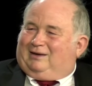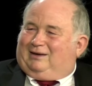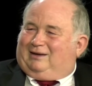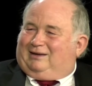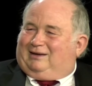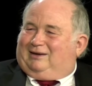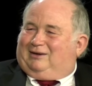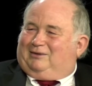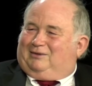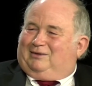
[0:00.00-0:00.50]

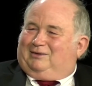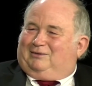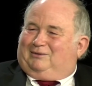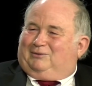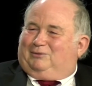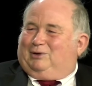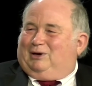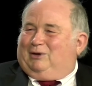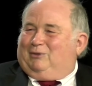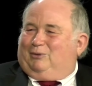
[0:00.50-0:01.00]
The
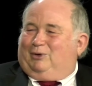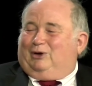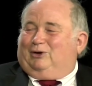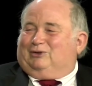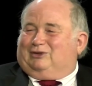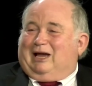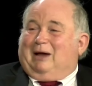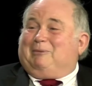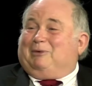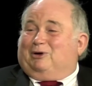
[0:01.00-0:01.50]
real
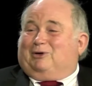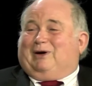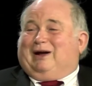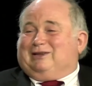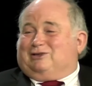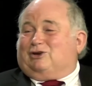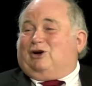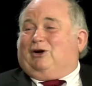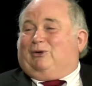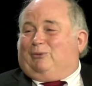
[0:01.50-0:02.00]

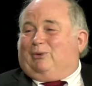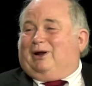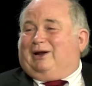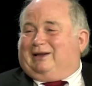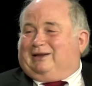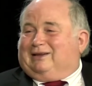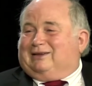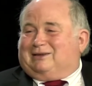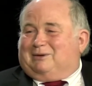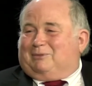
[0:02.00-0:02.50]
Democrats aren't
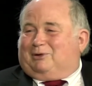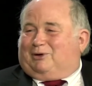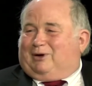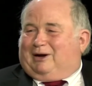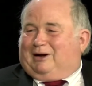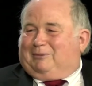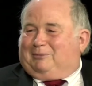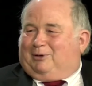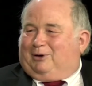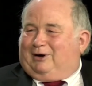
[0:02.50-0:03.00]
running the
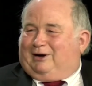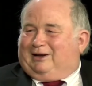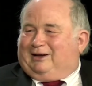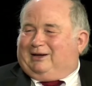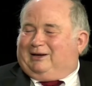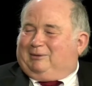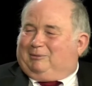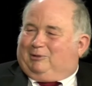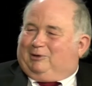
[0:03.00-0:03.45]
Democratic Party anymore.